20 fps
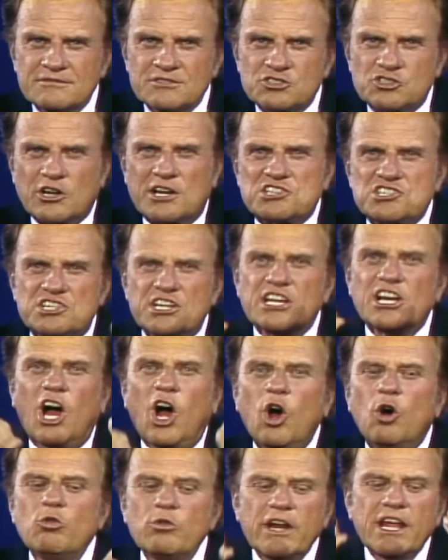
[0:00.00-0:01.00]
trusting
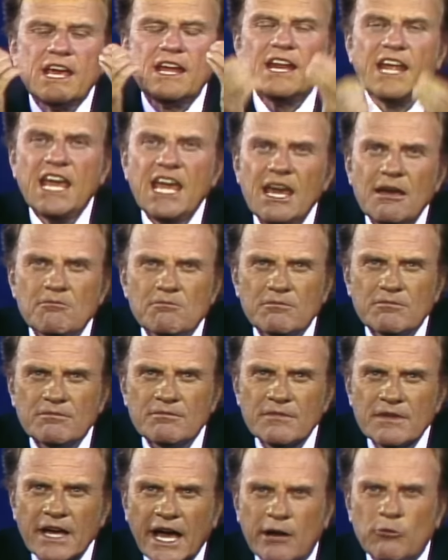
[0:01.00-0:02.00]
only in Him
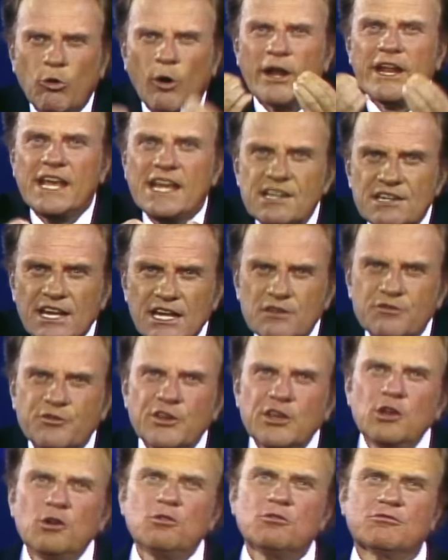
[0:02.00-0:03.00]
and what He did for
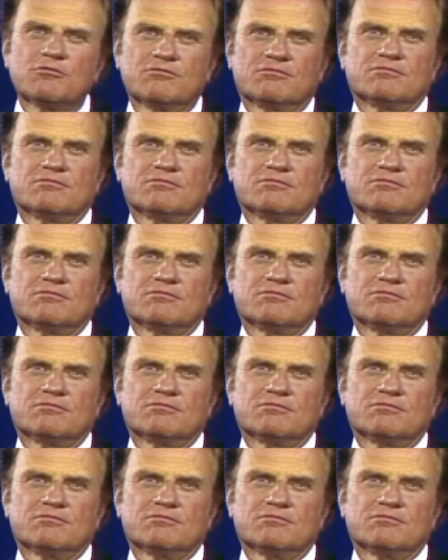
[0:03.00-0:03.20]
you.